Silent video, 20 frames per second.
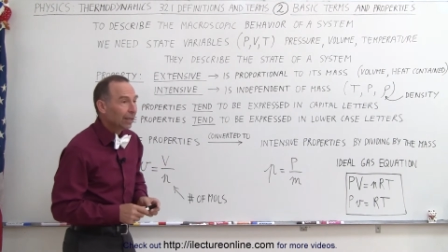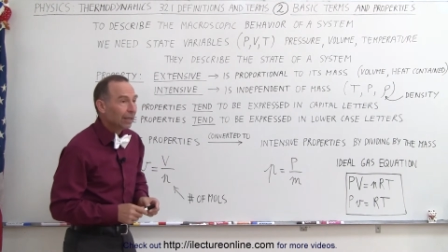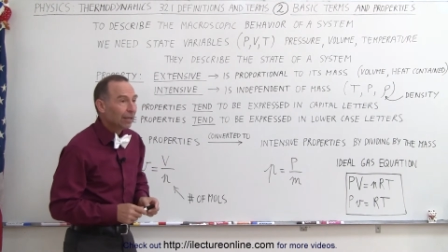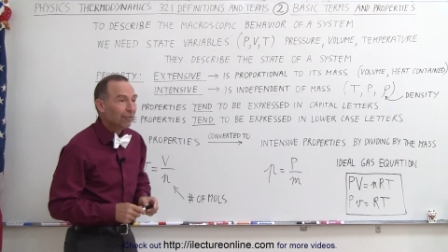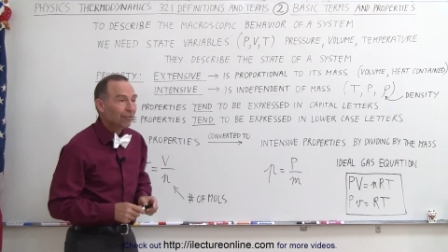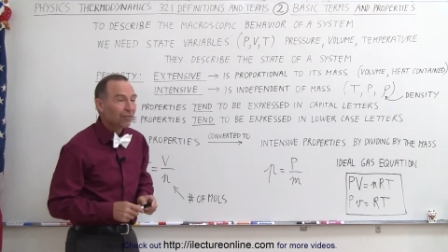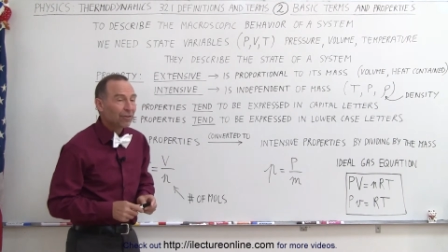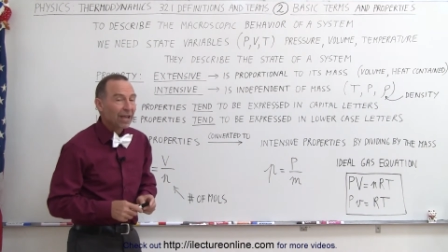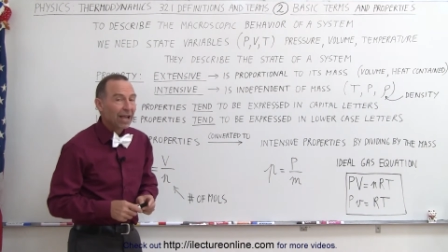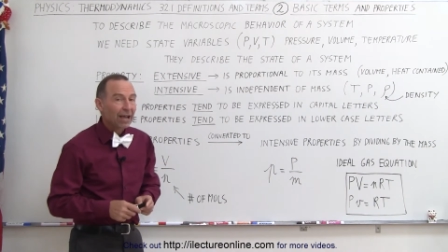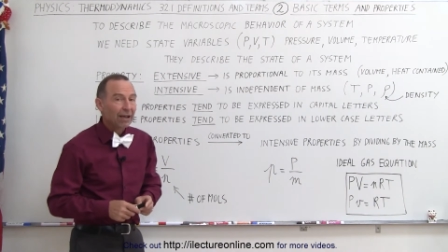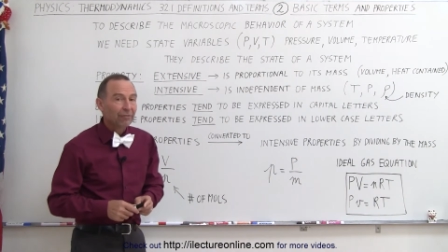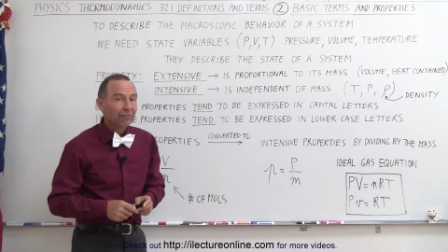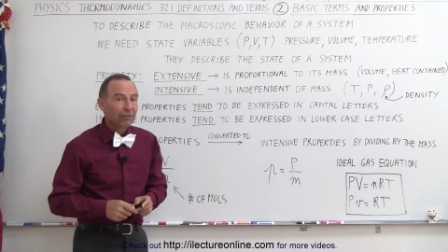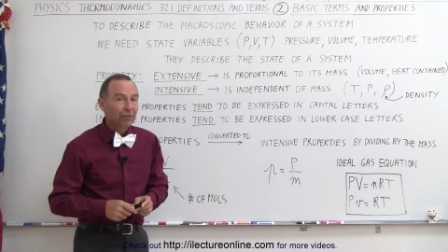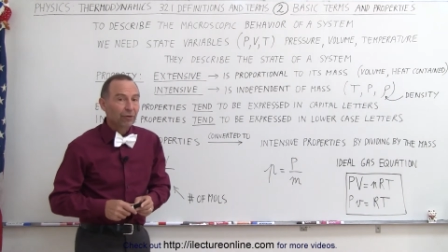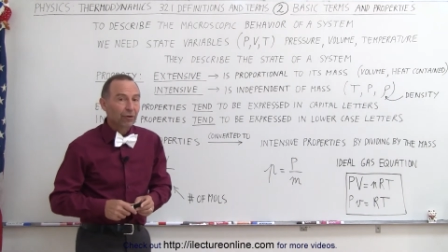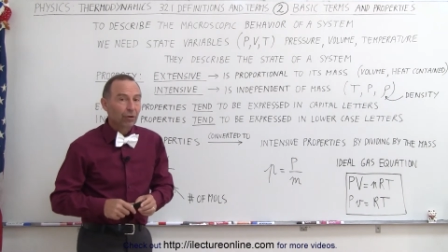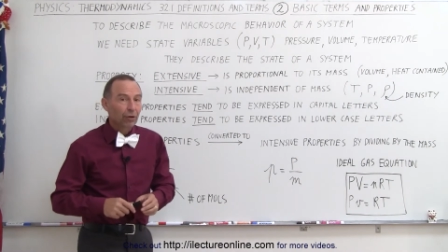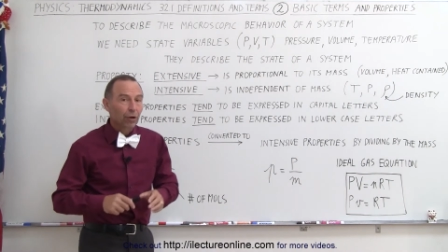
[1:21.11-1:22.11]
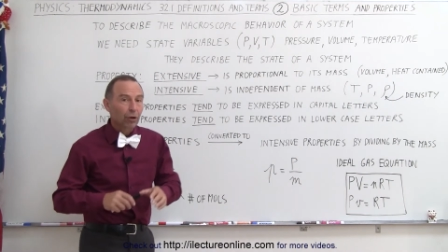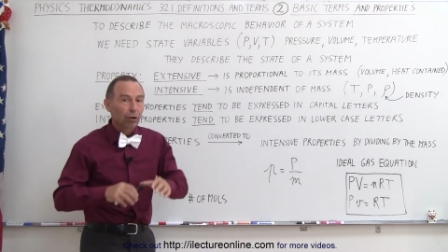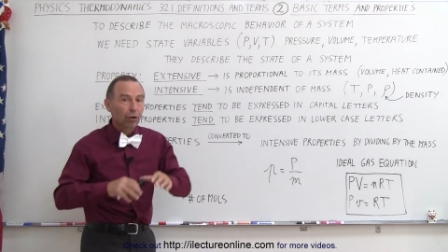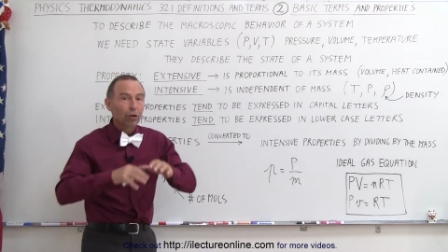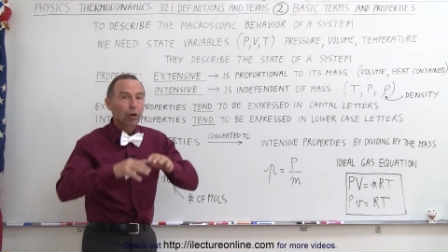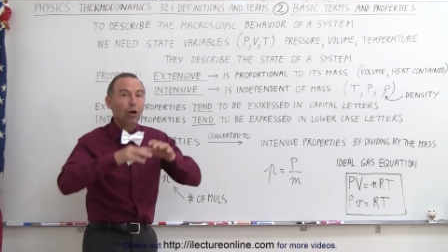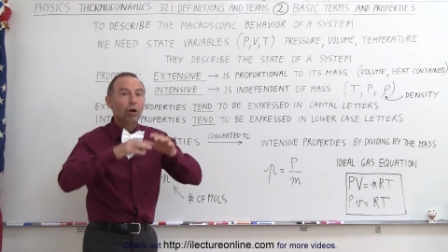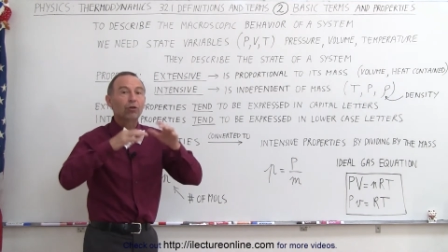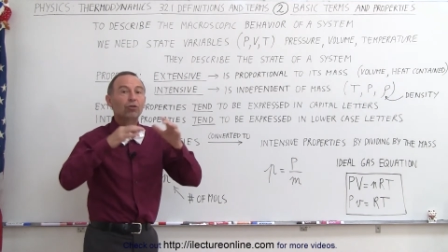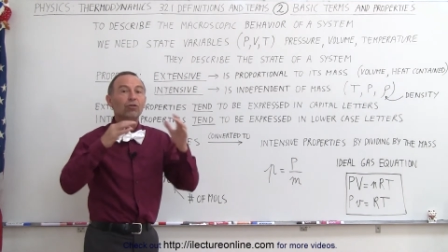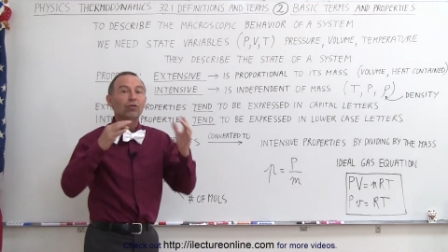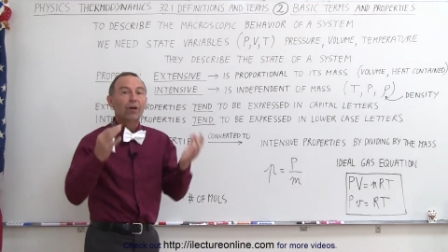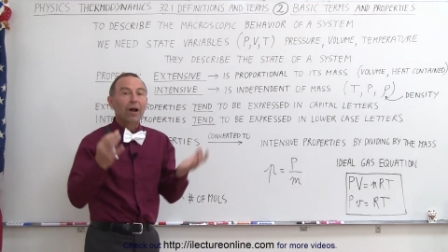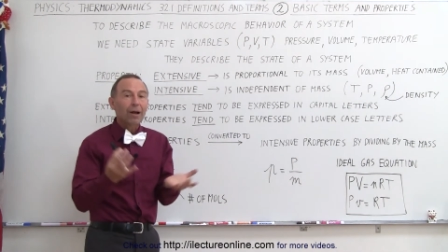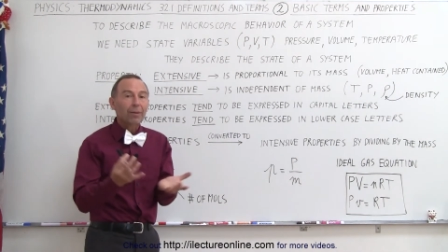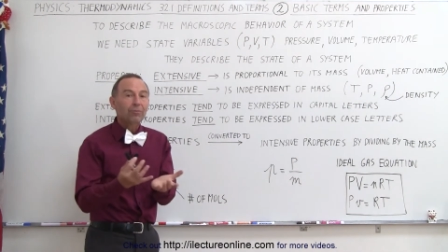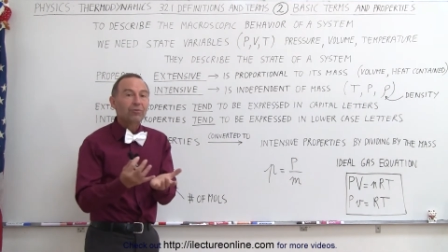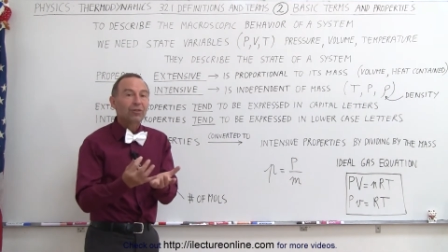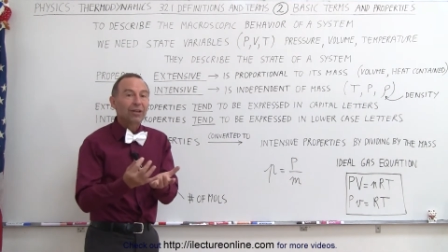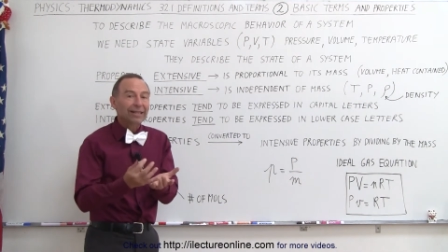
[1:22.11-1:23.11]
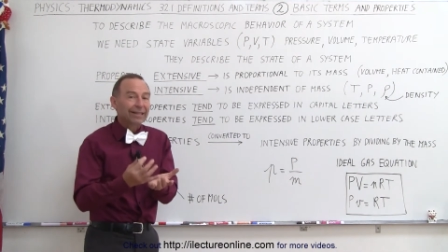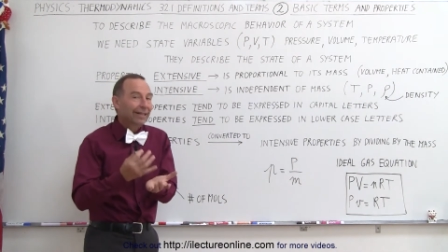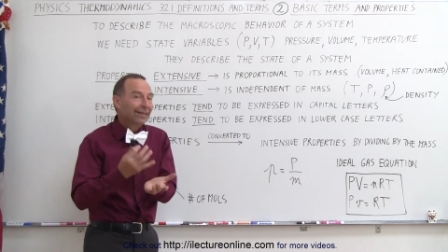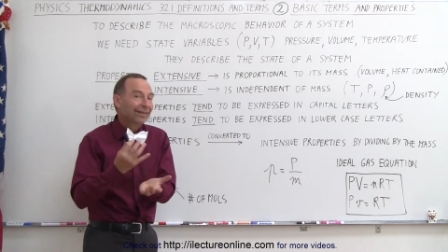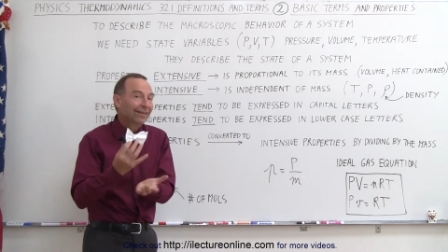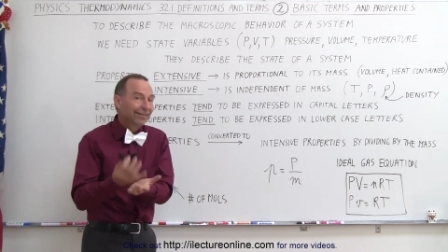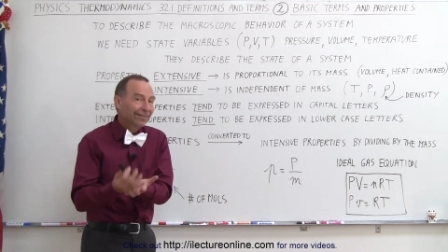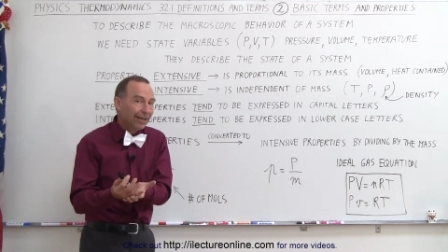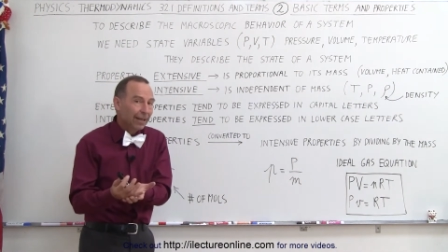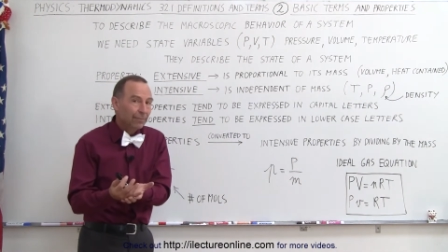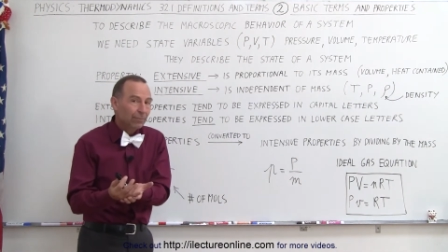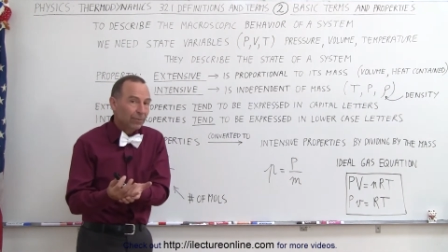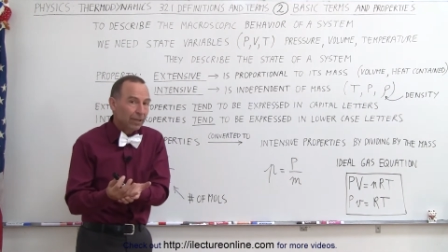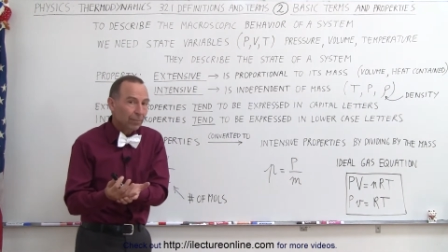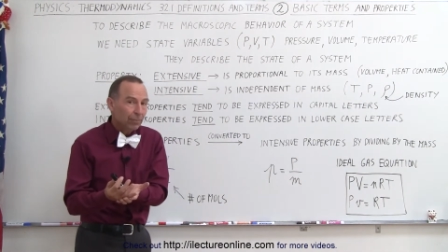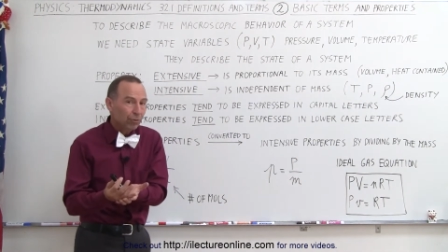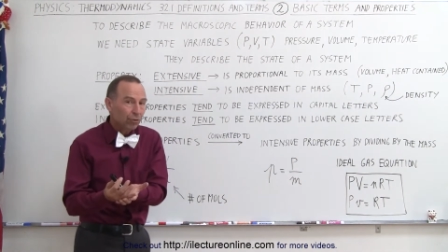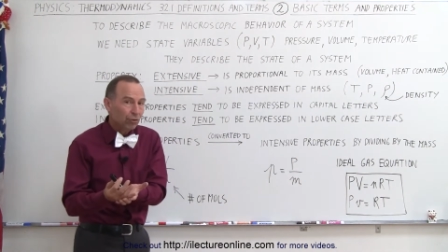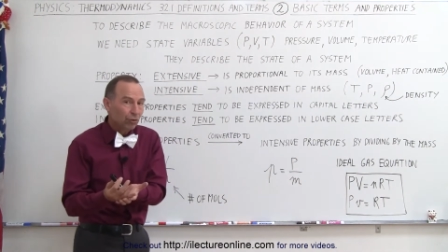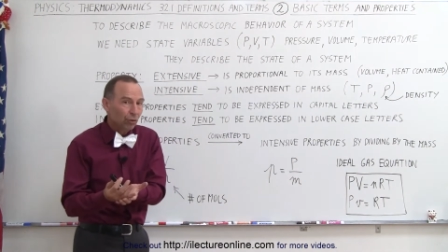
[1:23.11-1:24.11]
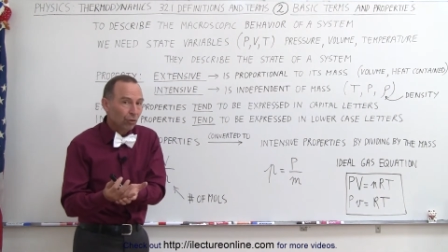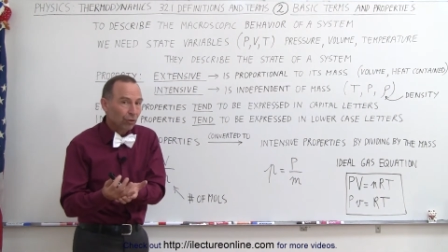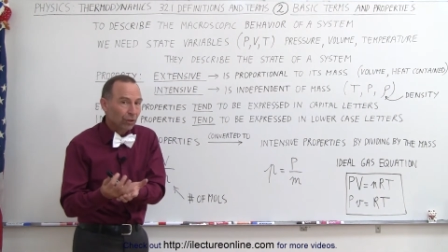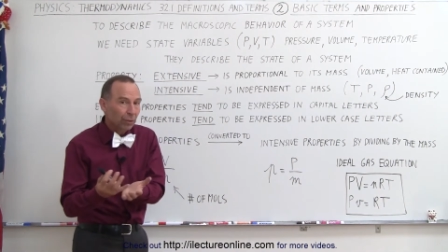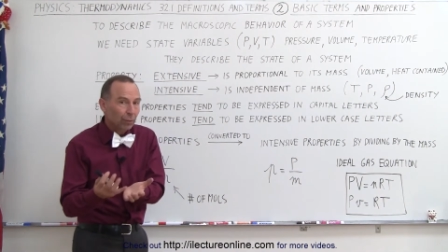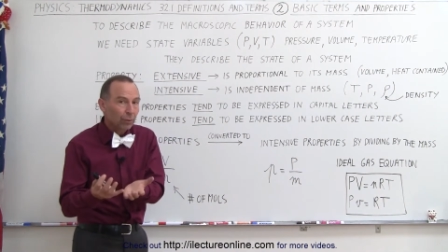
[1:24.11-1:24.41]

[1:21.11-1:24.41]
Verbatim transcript: If you have a larger object at the same temperature,